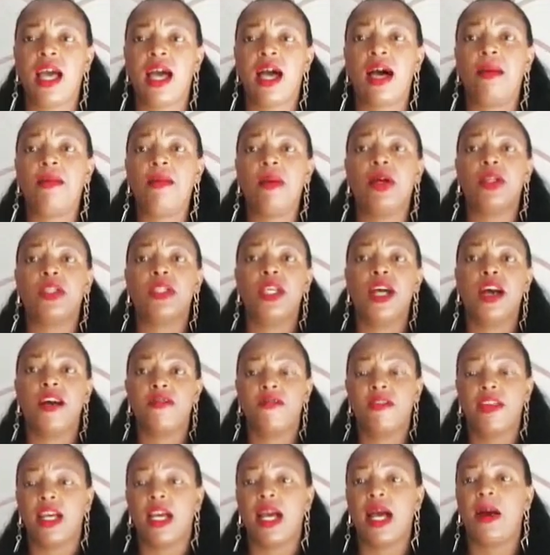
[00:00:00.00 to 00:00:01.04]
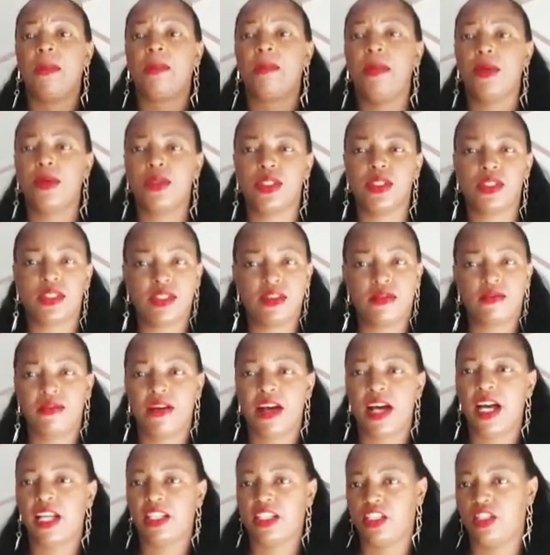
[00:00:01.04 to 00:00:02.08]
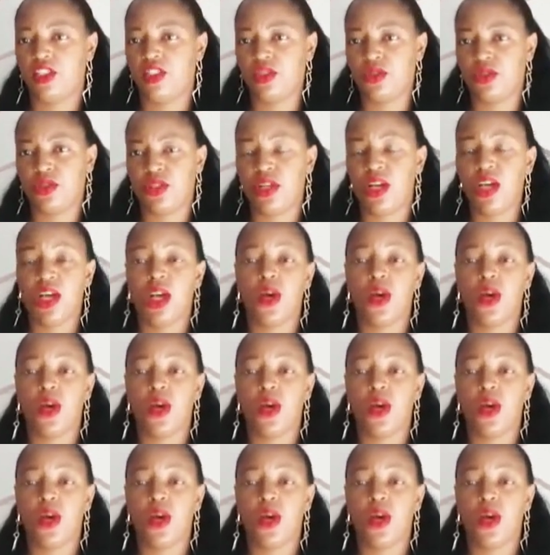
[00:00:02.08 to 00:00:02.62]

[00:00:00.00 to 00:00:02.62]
about having a positive attitude.